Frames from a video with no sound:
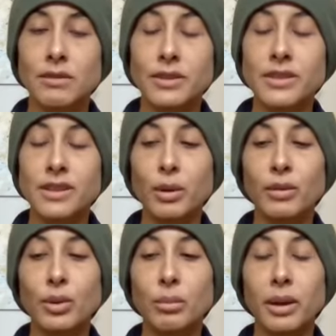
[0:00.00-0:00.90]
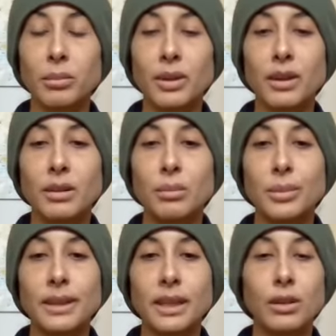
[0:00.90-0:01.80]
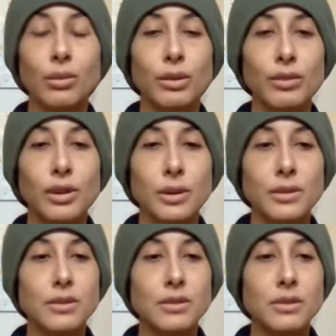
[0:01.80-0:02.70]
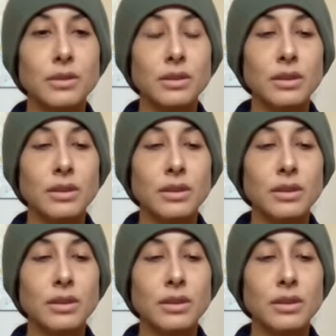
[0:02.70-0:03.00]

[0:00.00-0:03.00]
For some of you, it might be the complete reverse.